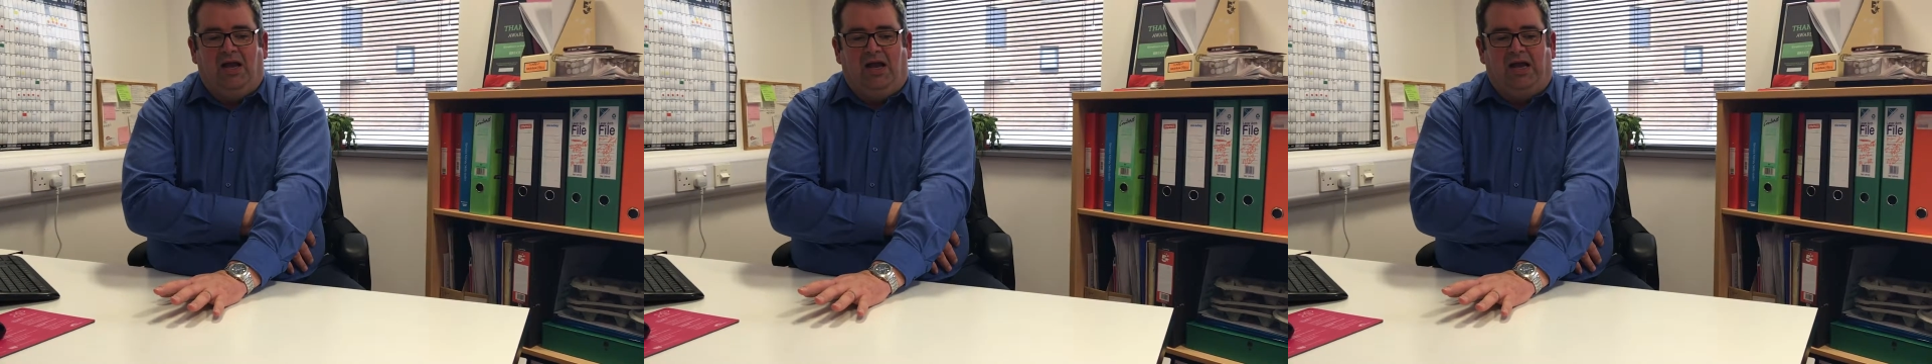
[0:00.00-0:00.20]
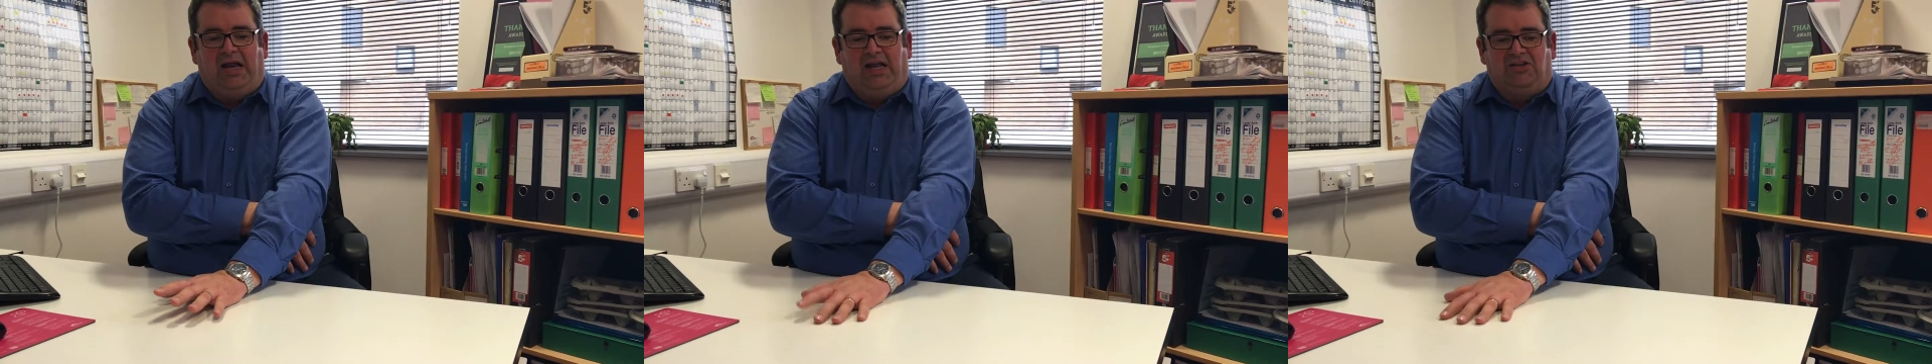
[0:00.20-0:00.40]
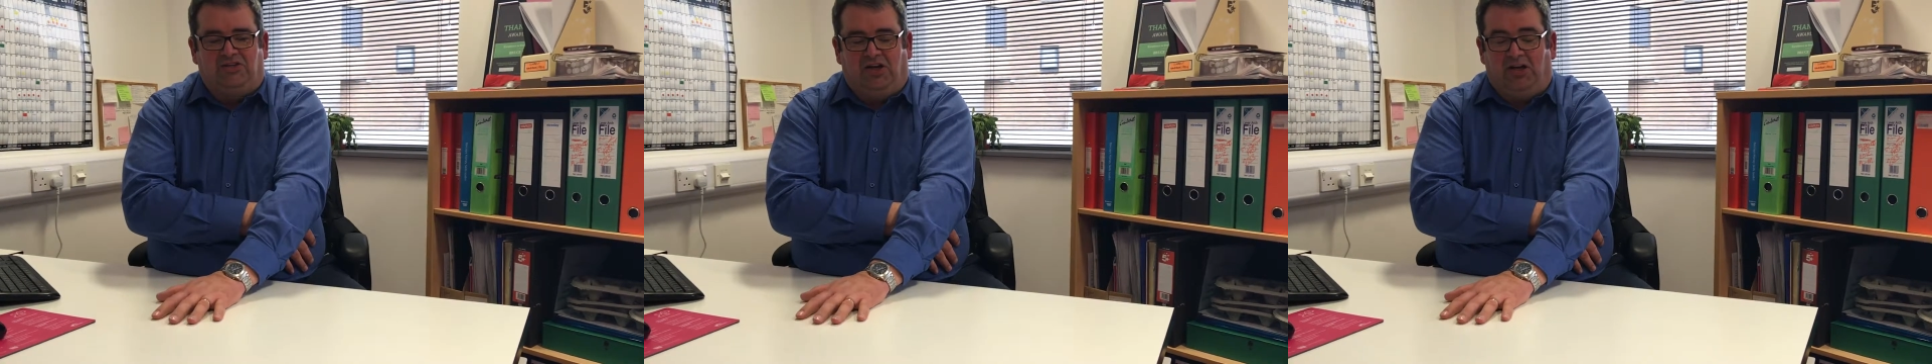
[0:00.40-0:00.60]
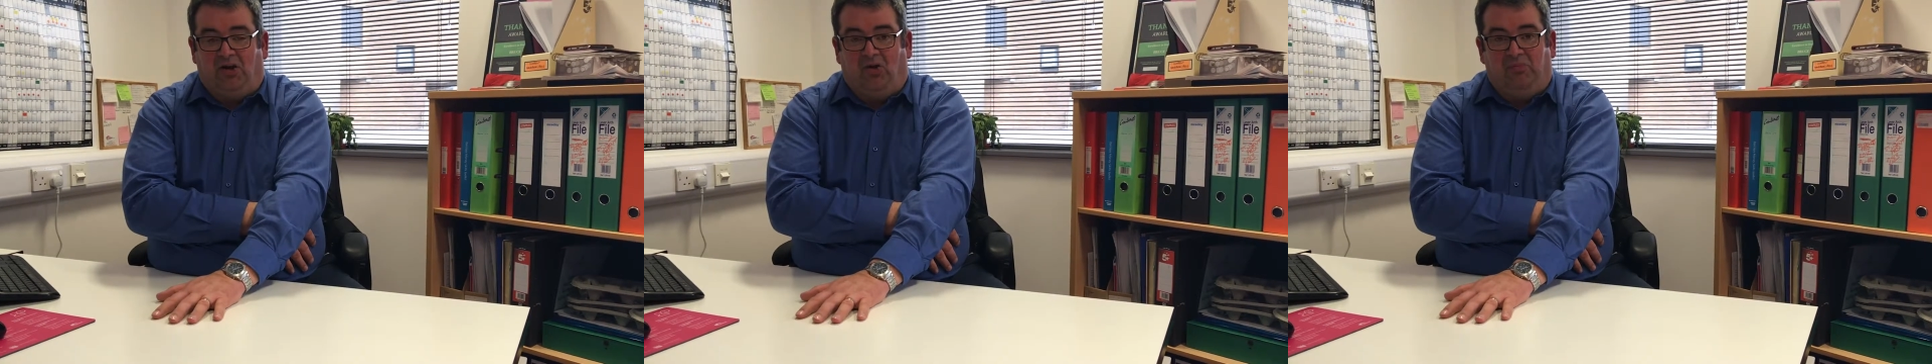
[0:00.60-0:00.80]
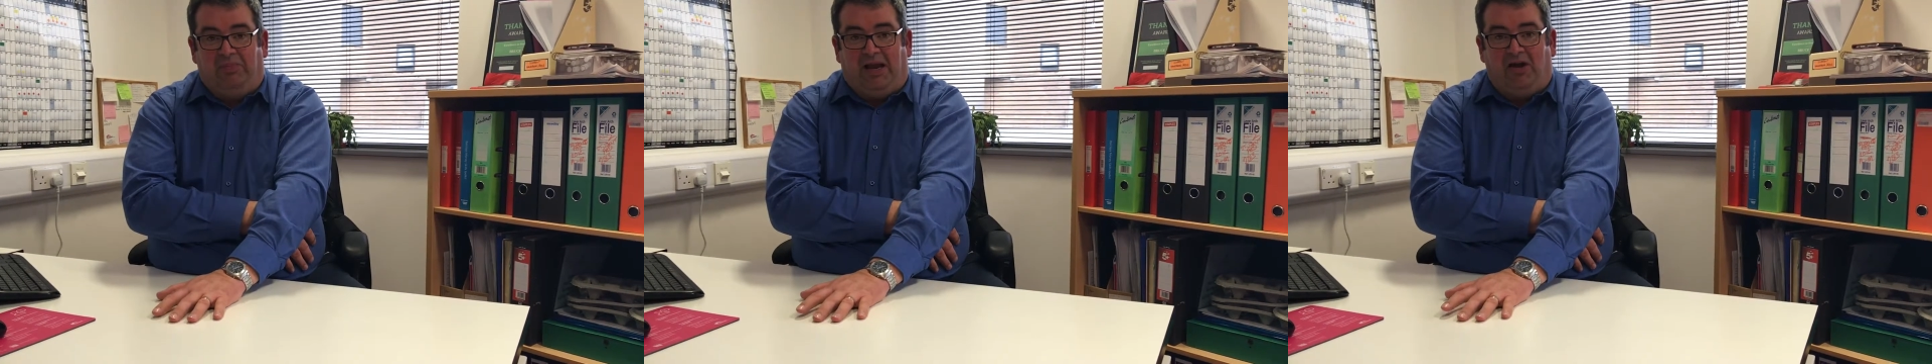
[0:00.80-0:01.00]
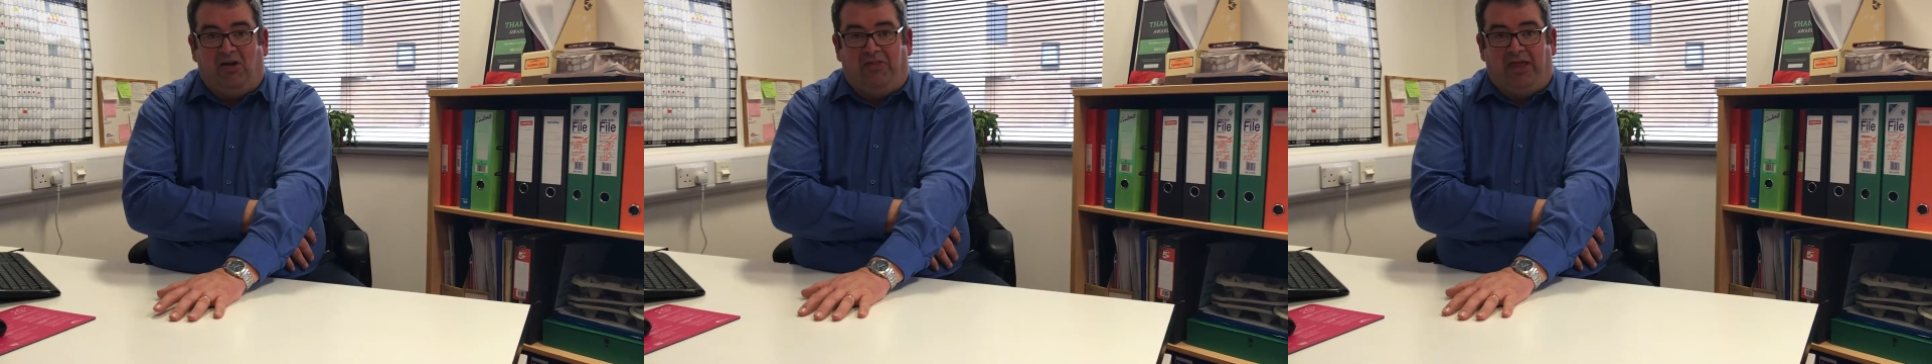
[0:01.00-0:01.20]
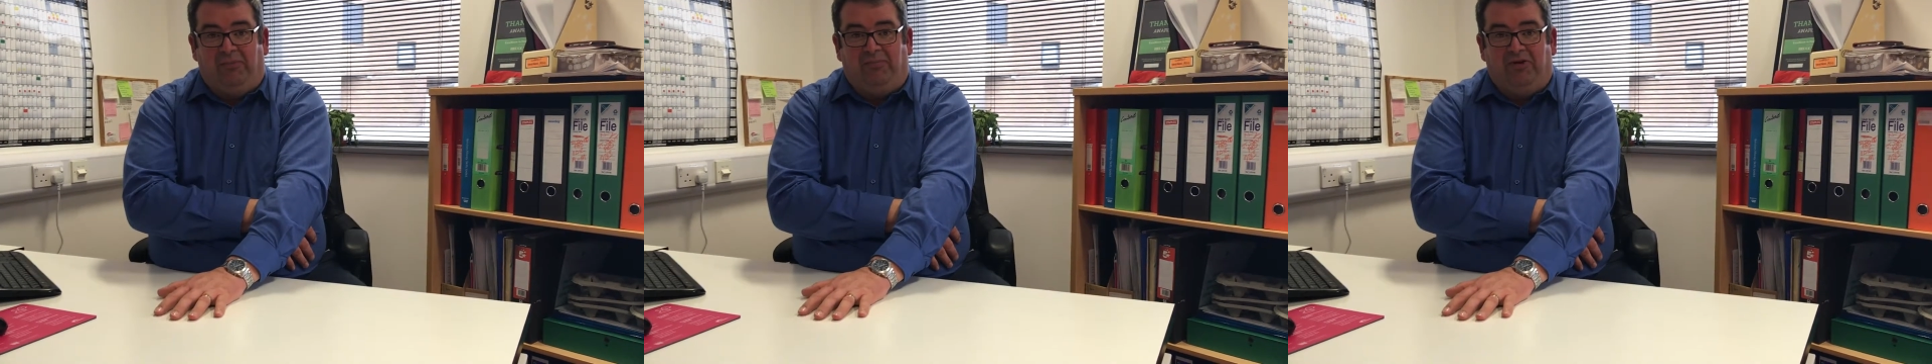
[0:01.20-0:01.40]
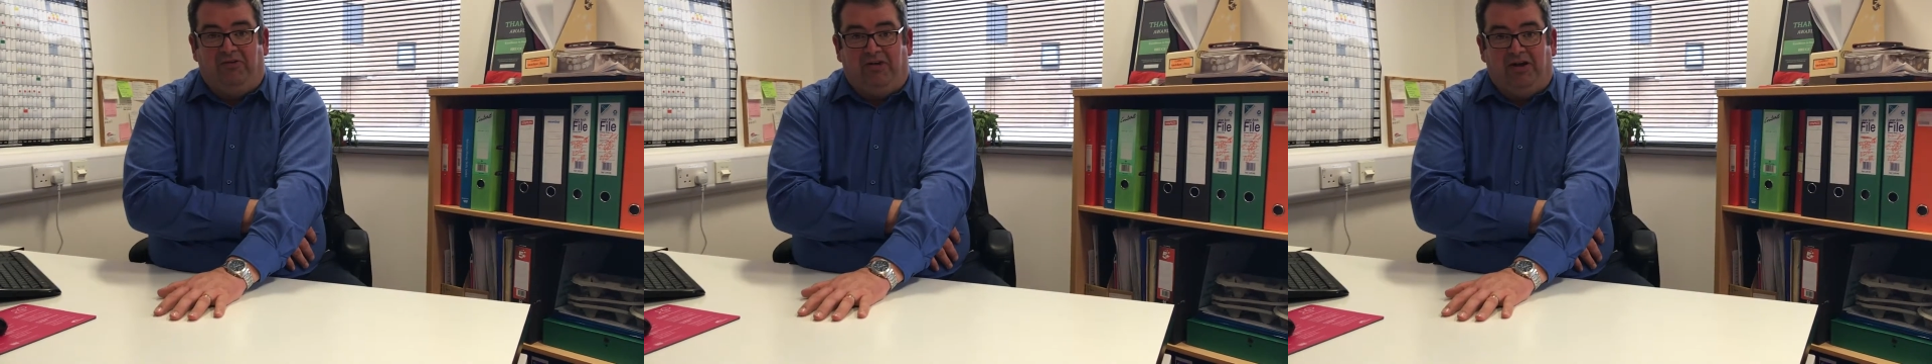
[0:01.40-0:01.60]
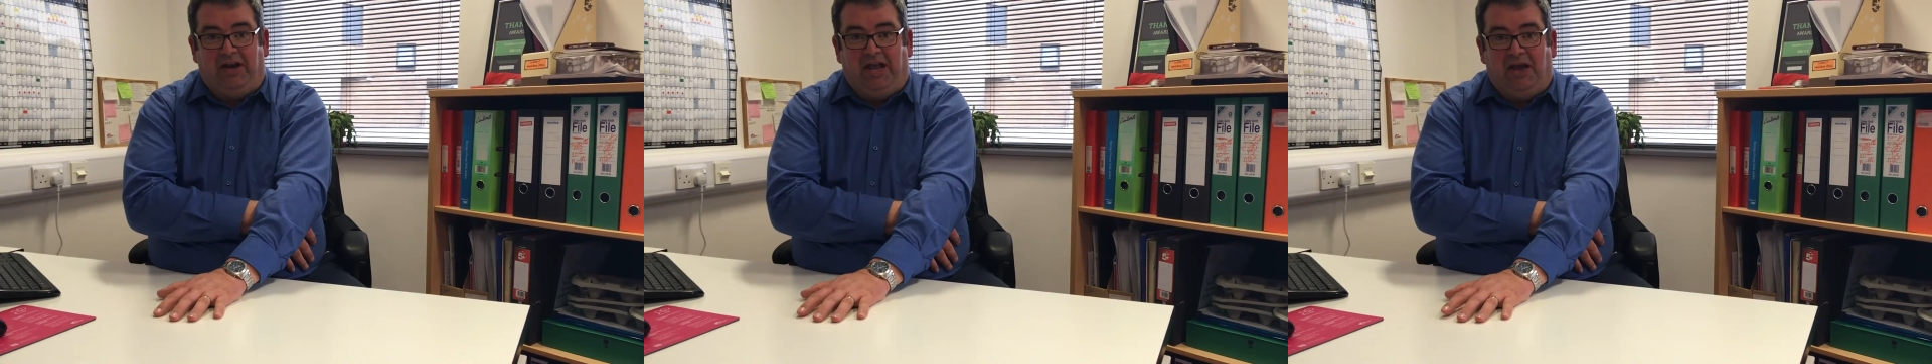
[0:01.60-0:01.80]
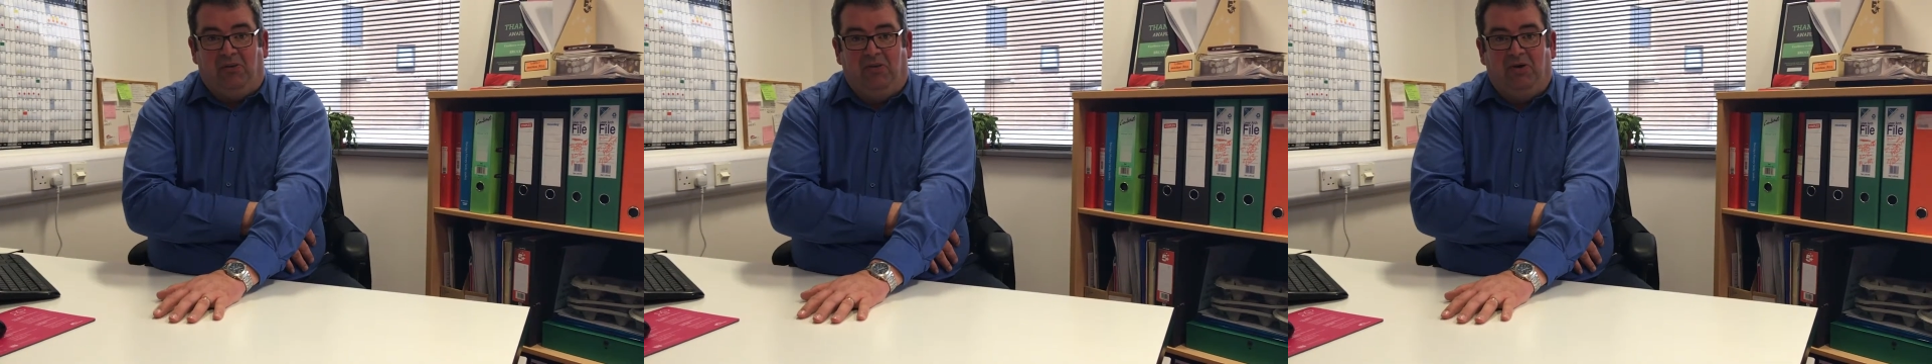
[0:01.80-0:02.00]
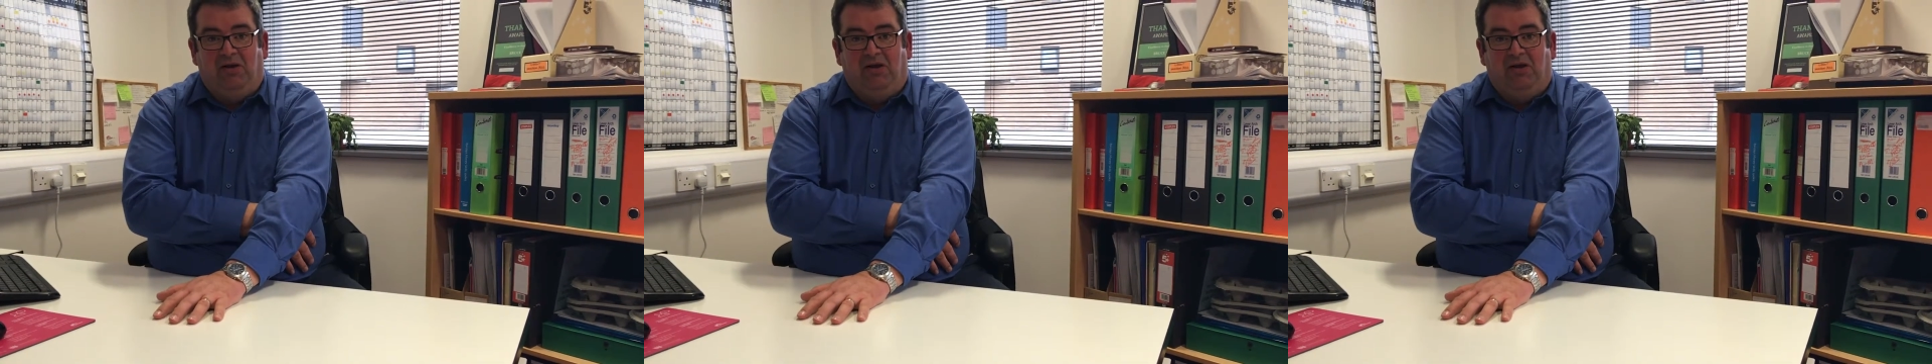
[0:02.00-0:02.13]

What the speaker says: actually, I look back on that period now,